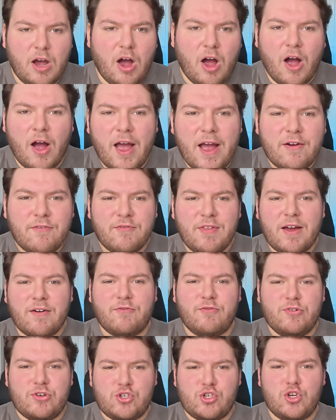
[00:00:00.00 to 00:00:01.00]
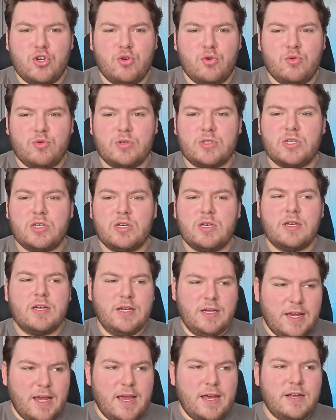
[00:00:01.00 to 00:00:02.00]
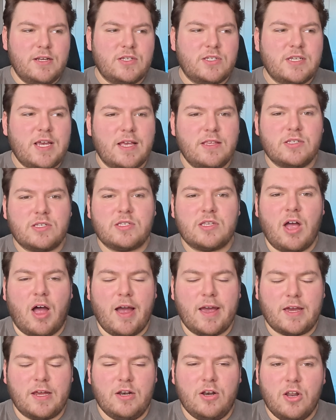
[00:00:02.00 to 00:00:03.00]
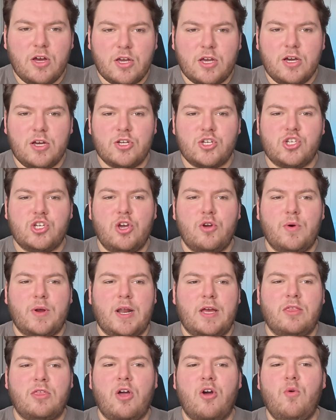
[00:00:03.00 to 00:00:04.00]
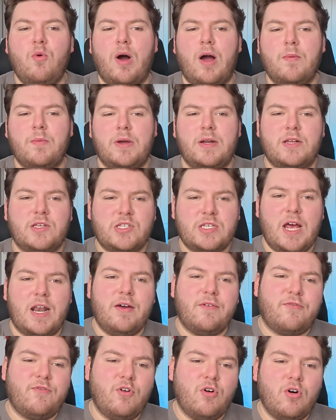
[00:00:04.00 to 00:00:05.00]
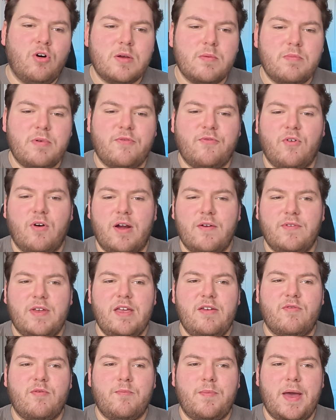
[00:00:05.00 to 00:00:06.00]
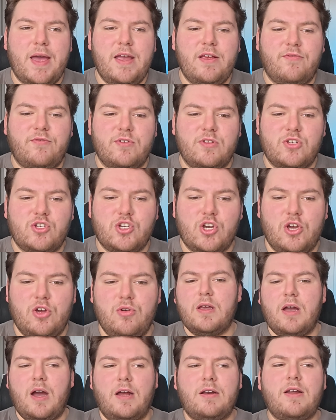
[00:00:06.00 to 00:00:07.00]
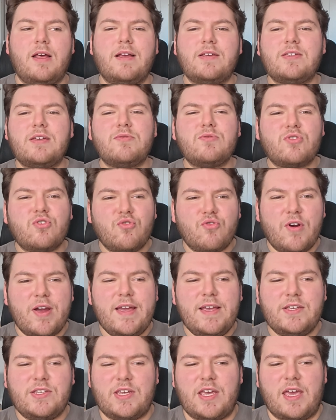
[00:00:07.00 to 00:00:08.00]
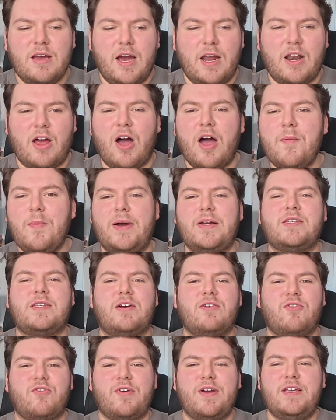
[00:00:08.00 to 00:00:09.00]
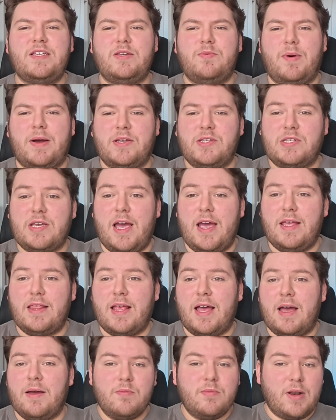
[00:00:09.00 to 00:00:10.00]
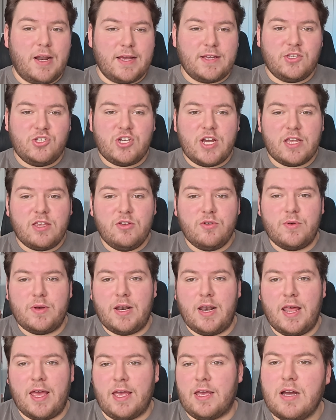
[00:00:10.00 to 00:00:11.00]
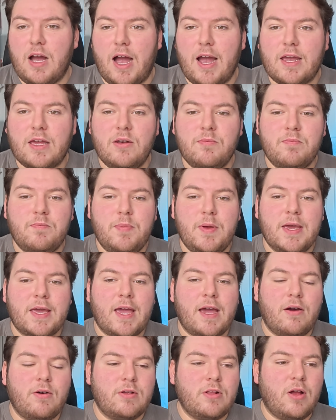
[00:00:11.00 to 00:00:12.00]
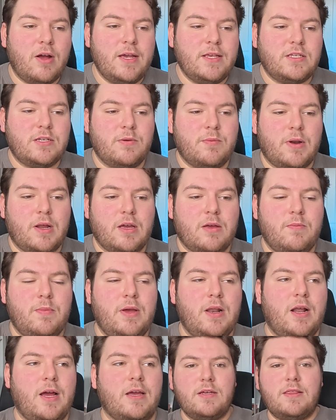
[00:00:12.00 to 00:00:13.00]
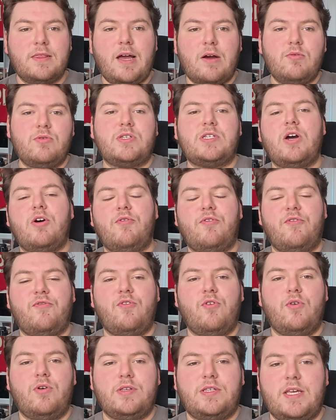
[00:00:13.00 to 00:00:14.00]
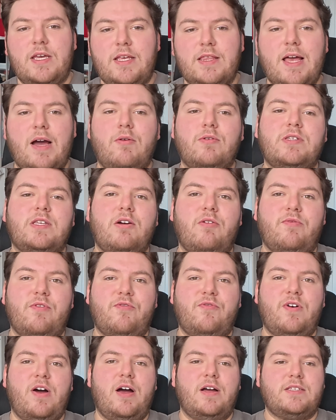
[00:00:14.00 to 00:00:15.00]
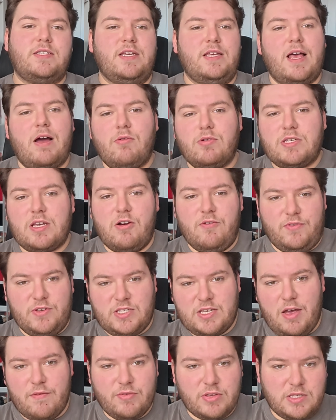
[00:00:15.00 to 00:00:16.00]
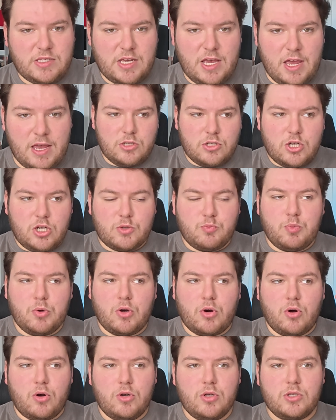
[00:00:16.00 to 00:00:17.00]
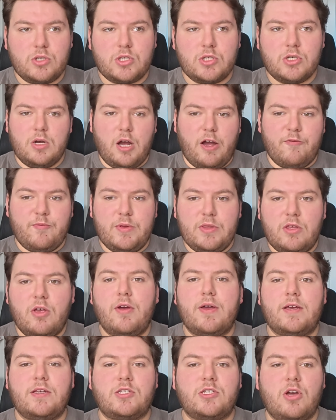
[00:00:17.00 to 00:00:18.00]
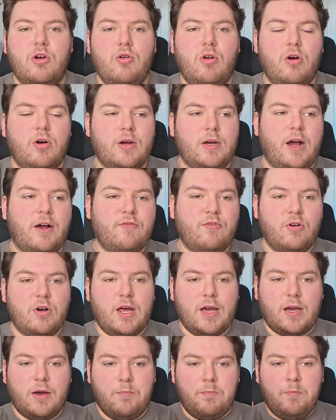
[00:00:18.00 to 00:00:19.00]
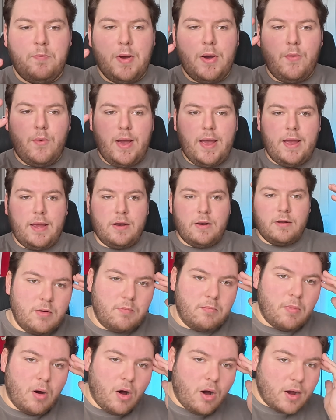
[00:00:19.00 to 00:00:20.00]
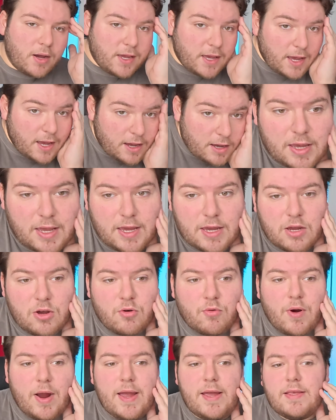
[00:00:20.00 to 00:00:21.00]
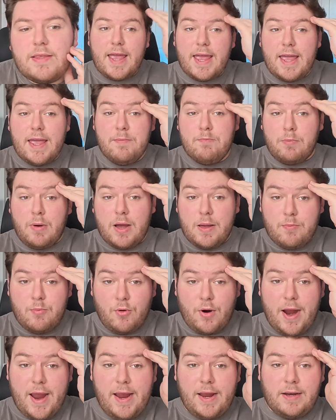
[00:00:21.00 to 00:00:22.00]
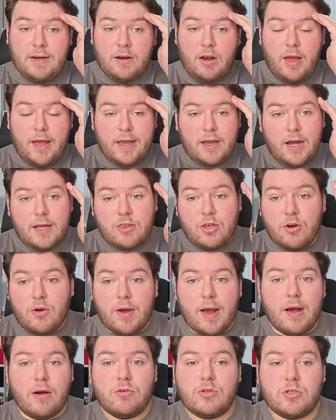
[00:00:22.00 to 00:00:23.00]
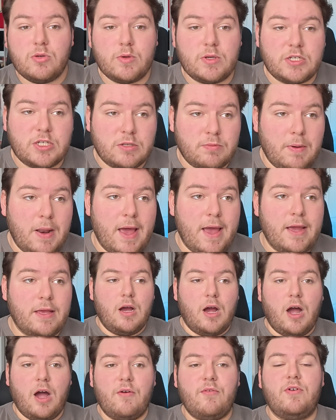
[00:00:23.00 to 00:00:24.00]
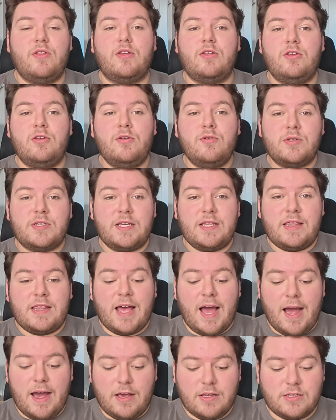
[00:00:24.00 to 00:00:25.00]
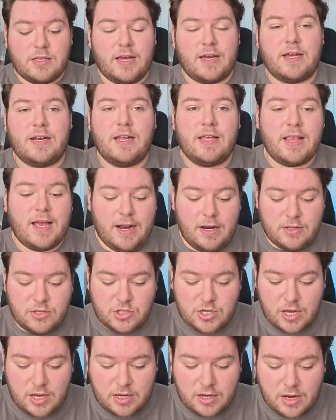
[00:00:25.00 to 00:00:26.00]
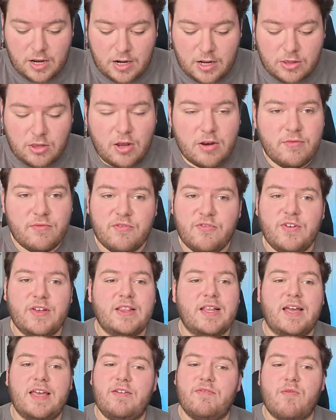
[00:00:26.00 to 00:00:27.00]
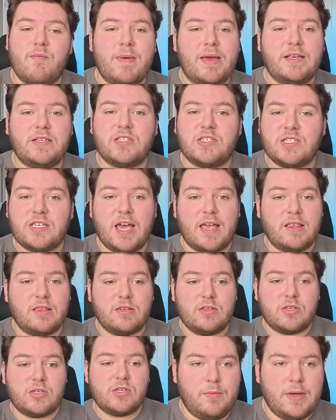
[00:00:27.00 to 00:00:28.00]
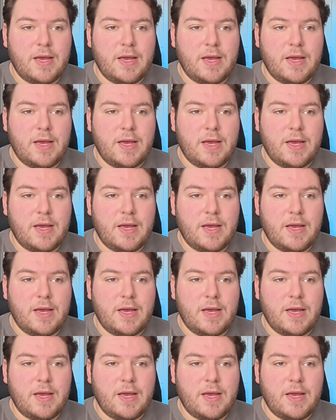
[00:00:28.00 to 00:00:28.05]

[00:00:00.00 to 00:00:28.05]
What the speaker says: I have that for shoes. Bruh. In a sense that I can look at a shoe and I know what I'm going to sell it for before I've even paid for the shoe. I know that sounds crazy, and I might sound crazy by saying that, but like genuinely, I can pick out an item and I could be like, that will sell for 40, that will sell for 30, that will sell for 70, just because I've been doing it so long. I've got like a built-in market ingrained in my brain. Like, I don't know how to explain other than using that as like an analogy, and I don't even think that even makes sense.